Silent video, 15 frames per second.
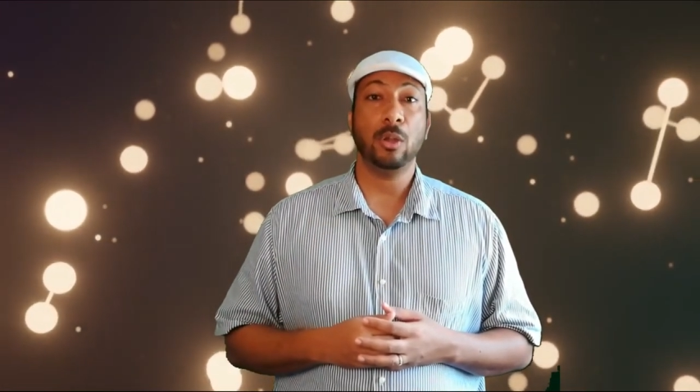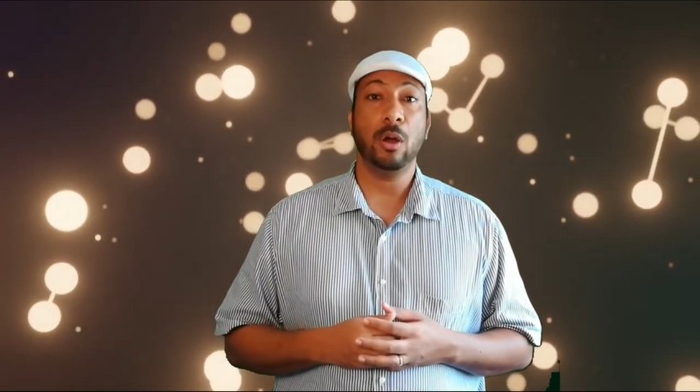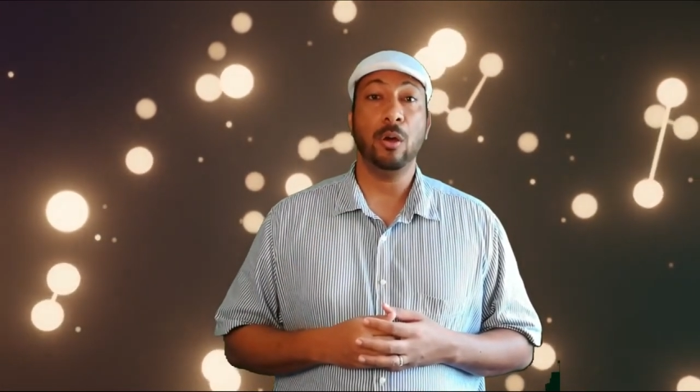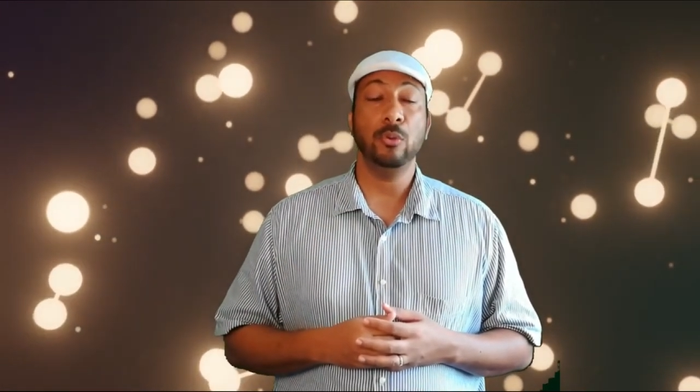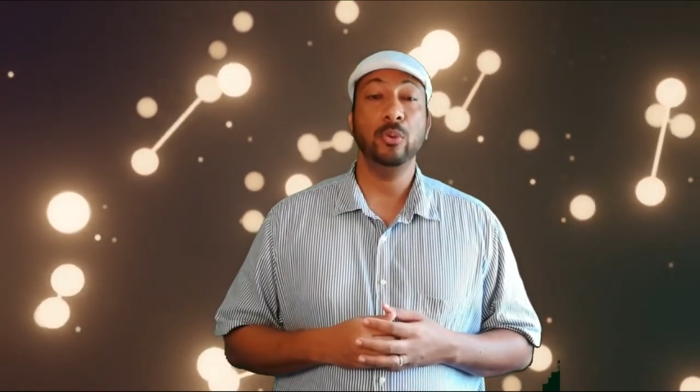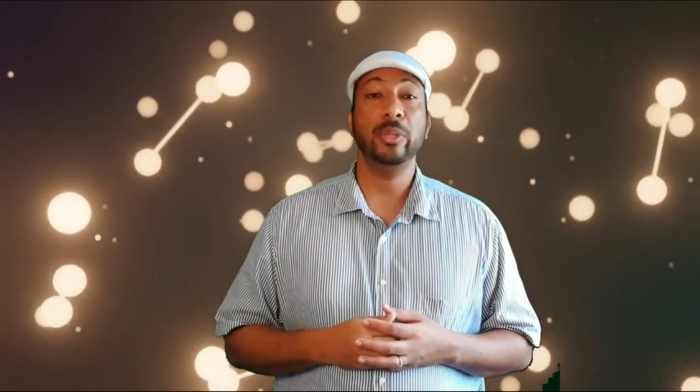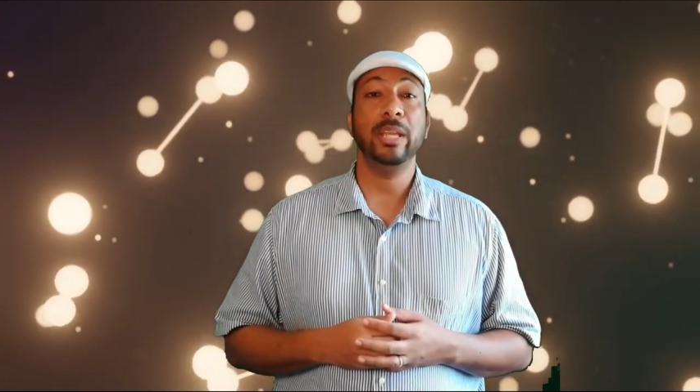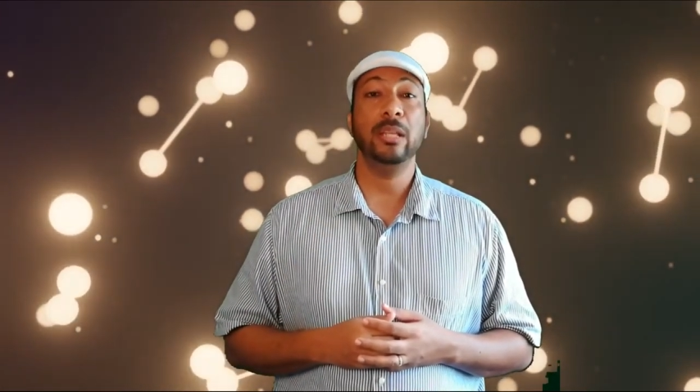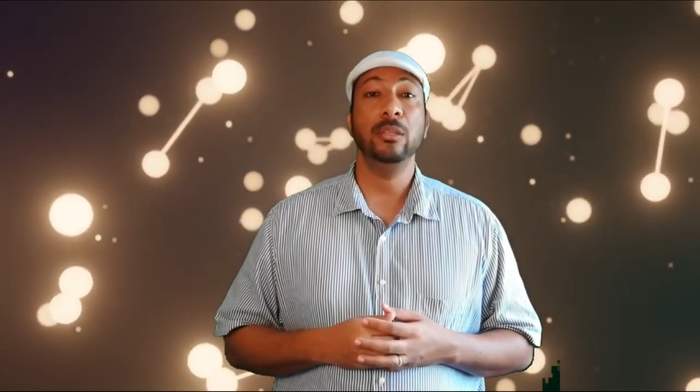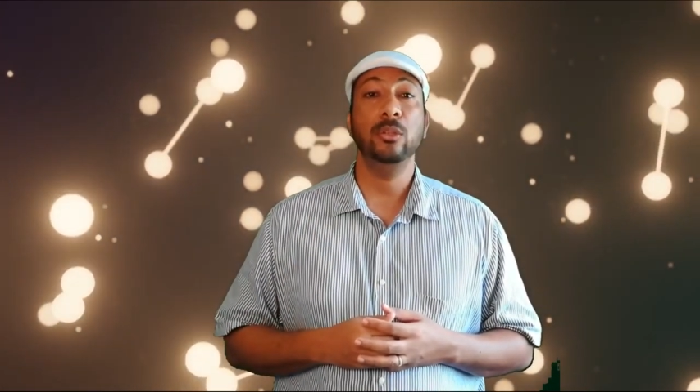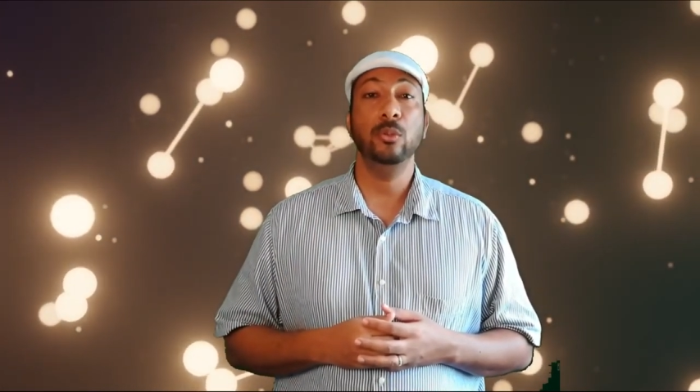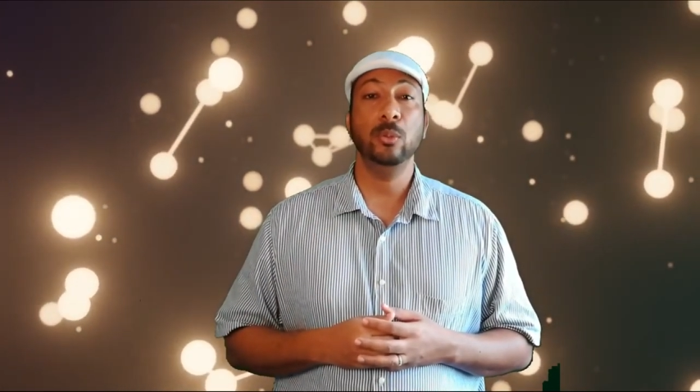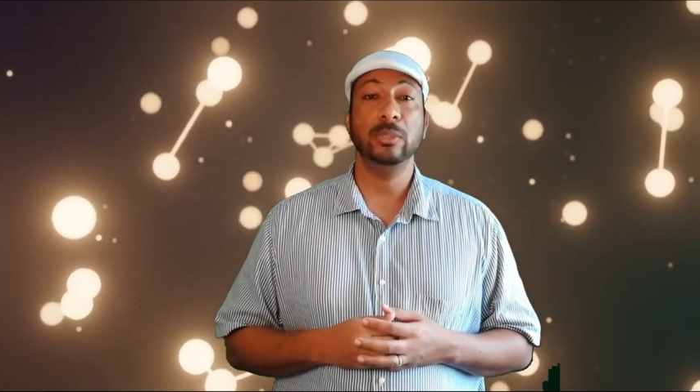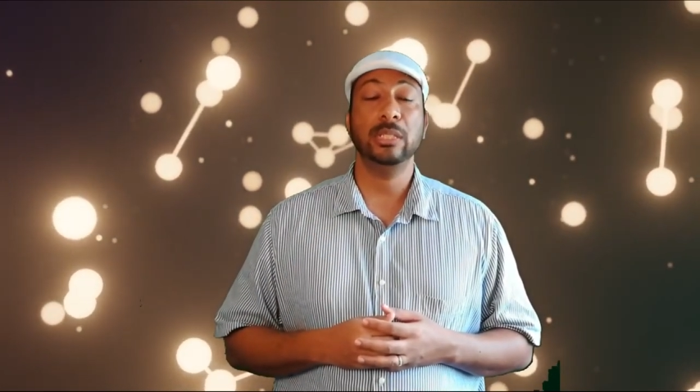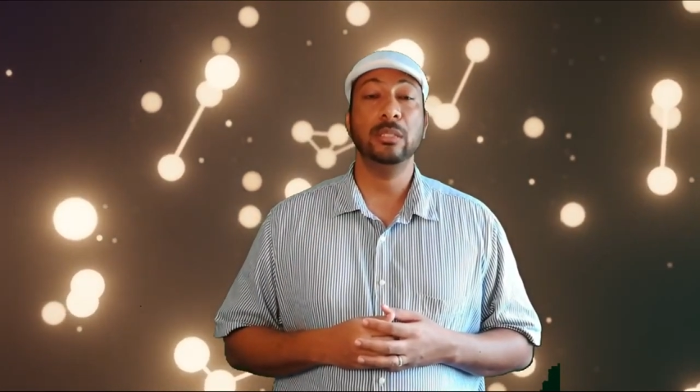how you can
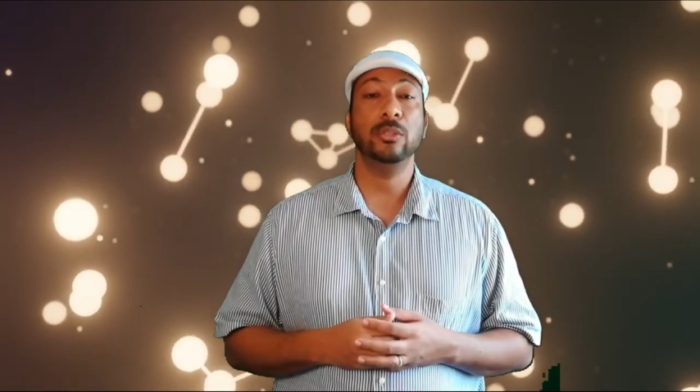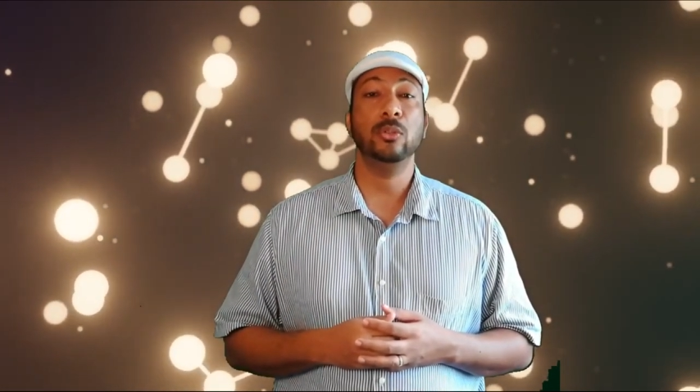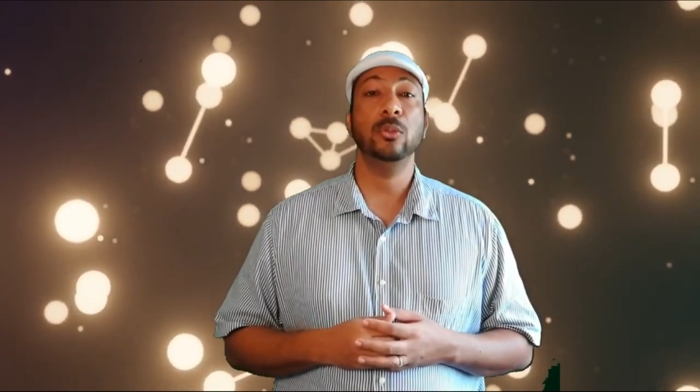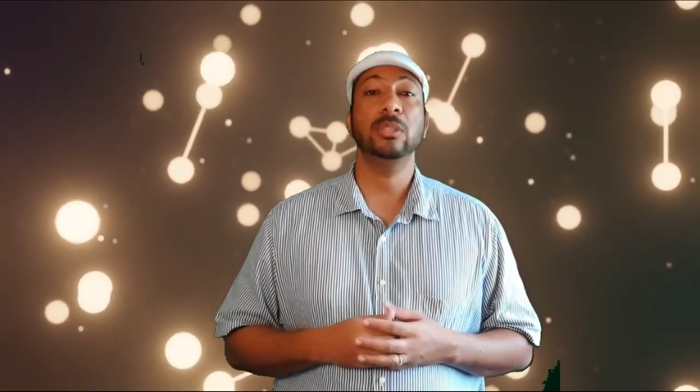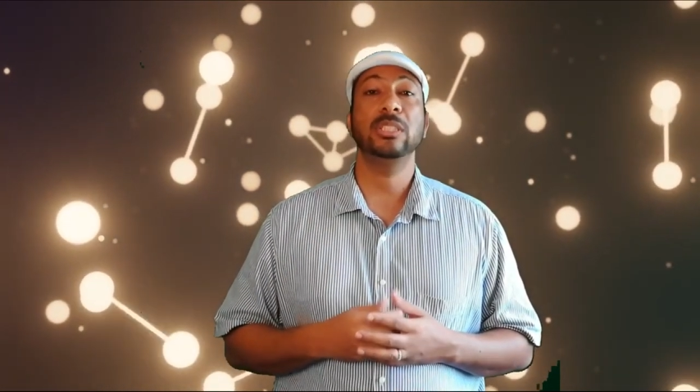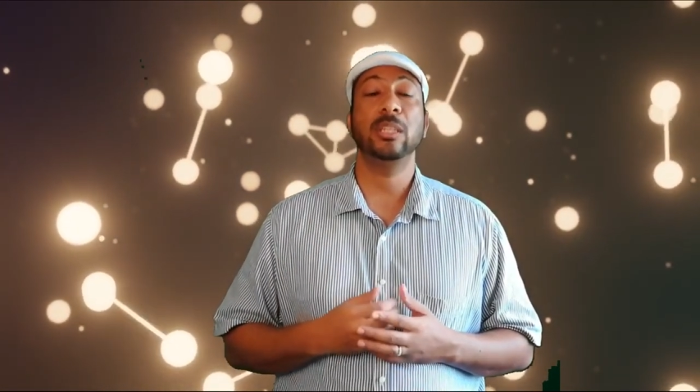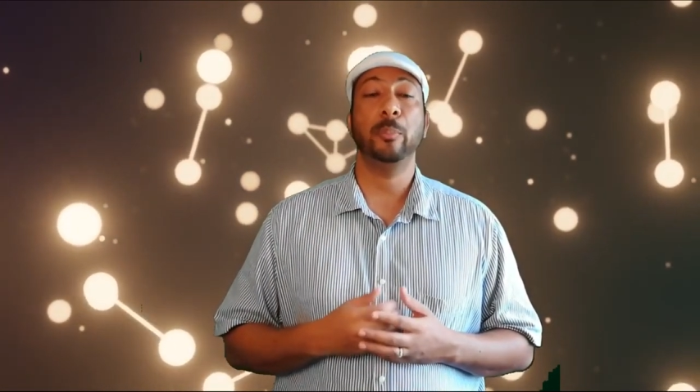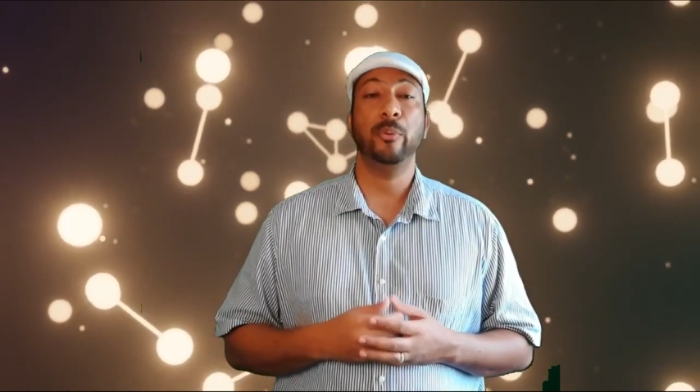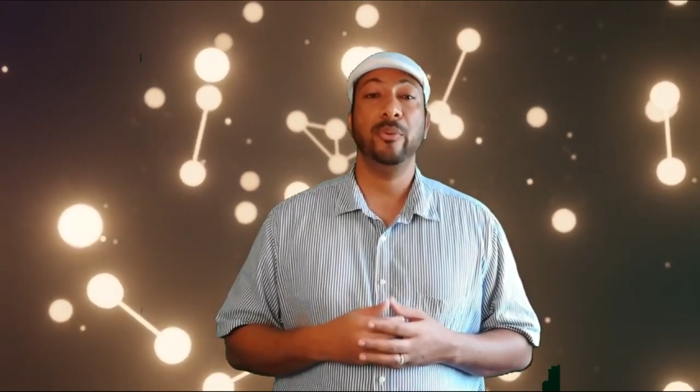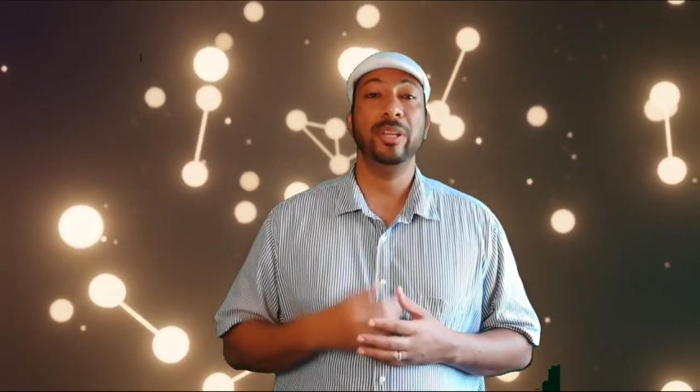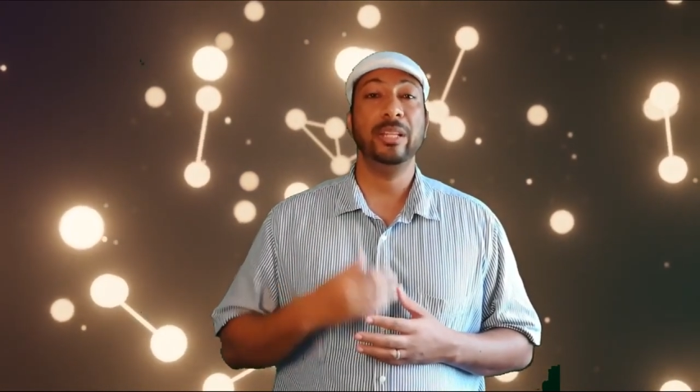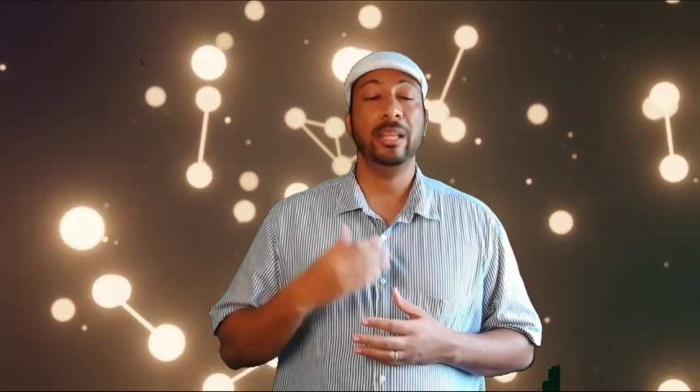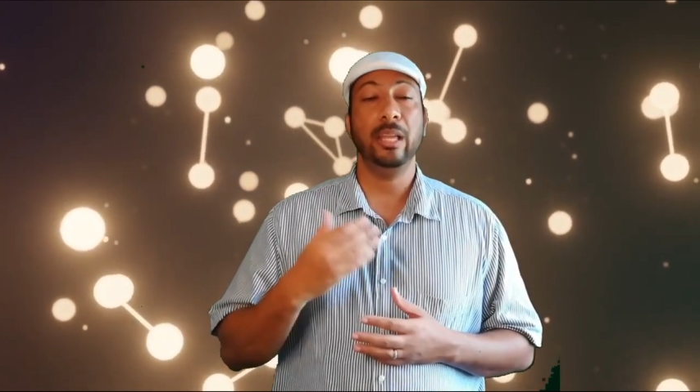use it to separate